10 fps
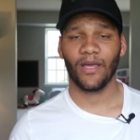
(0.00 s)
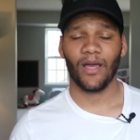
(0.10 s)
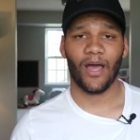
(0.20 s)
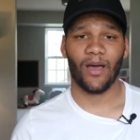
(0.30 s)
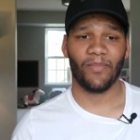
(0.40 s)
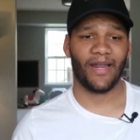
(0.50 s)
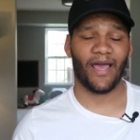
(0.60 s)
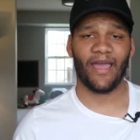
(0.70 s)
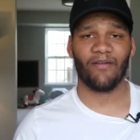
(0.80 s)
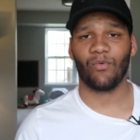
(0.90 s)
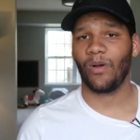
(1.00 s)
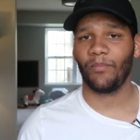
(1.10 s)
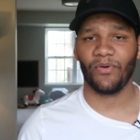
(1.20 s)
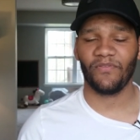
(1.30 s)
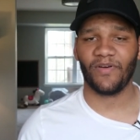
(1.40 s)
um, and I have a
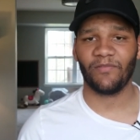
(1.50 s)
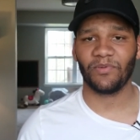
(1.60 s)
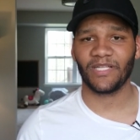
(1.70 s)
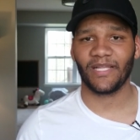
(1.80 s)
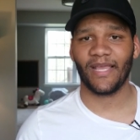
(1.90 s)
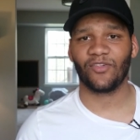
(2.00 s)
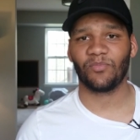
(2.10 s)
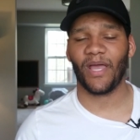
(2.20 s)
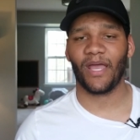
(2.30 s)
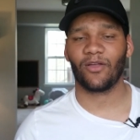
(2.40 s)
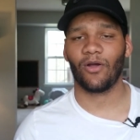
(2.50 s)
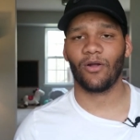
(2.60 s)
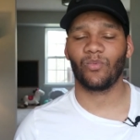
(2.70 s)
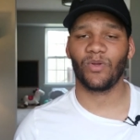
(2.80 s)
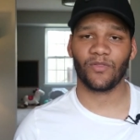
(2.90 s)
1.5% cash back
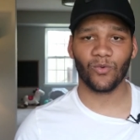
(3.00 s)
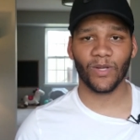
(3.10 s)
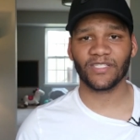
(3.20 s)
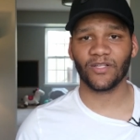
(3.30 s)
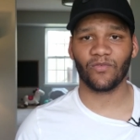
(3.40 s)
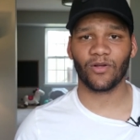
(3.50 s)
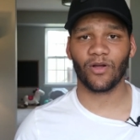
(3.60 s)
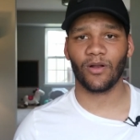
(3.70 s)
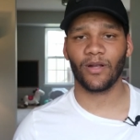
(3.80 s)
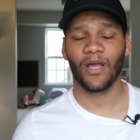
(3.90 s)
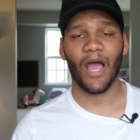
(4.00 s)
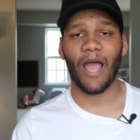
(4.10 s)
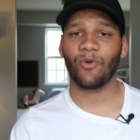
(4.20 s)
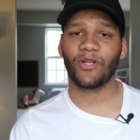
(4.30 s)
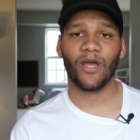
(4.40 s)
card with the Quicksilver card,
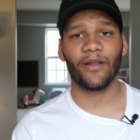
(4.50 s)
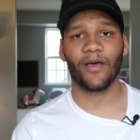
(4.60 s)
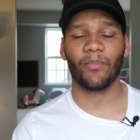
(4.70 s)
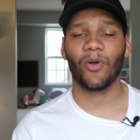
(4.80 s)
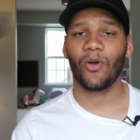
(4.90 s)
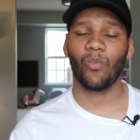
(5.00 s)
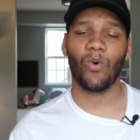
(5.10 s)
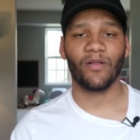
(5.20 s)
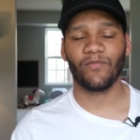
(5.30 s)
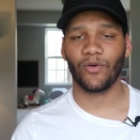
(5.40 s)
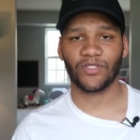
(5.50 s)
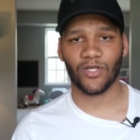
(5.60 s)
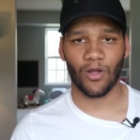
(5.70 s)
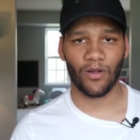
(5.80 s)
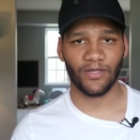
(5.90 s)
I would cut up one of those
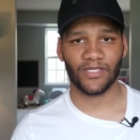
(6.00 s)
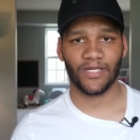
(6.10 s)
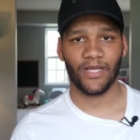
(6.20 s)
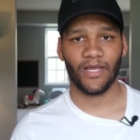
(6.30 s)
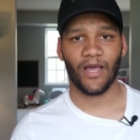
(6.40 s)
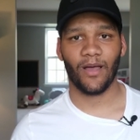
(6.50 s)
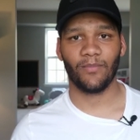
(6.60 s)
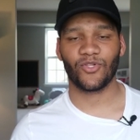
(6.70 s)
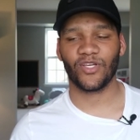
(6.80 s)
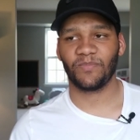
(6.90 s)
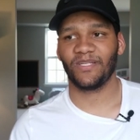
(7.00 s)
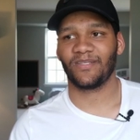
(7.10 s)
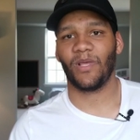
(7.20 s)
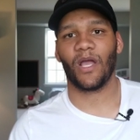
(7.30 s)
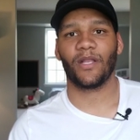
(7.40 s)
cards um, just because
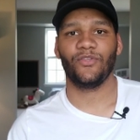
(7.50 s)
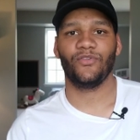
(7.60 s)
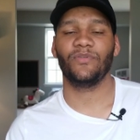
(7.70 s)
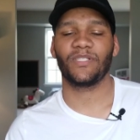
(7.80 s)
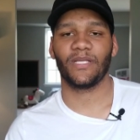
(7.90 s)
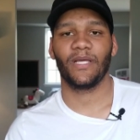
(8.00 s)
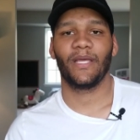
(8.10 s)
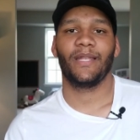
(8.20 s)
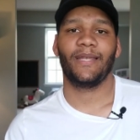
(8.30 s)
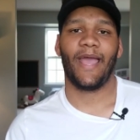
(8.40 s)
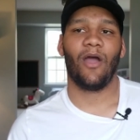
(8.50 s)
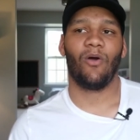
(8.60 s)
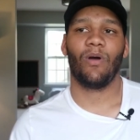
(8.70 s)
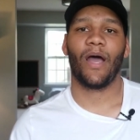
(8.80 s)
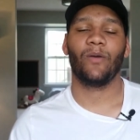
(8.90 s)
I'm not going to use it.
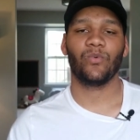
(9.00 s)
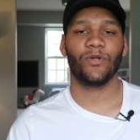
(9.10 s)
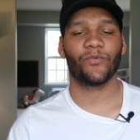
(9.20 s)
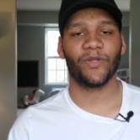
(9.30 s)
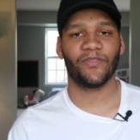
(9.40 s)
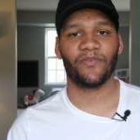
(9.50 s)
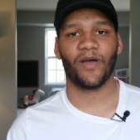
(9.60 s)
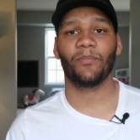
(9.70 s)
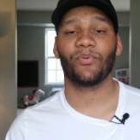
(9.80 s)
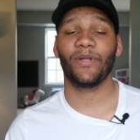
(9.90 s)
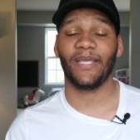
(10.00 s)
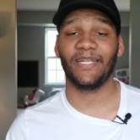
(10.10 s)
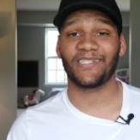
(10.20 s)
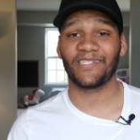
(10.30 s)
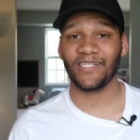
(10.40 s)
Now, I would read the fine print
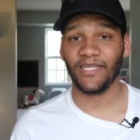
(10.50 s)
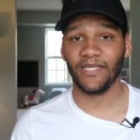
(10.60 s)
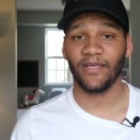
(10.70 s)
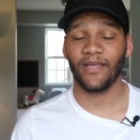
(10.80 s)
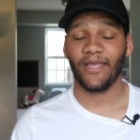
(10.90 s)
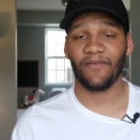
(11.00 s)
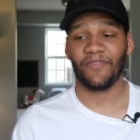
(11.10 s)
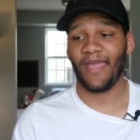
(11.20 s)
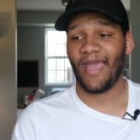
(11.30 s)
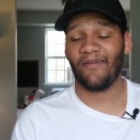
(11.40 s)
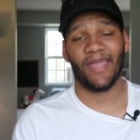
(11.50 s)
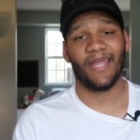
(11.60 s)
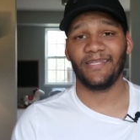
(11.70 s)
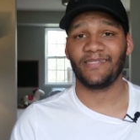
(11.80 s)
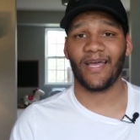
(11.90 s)
and see if they have
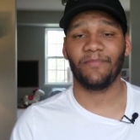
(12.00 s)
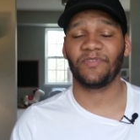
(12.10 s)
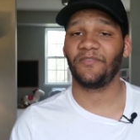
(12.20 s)
any types of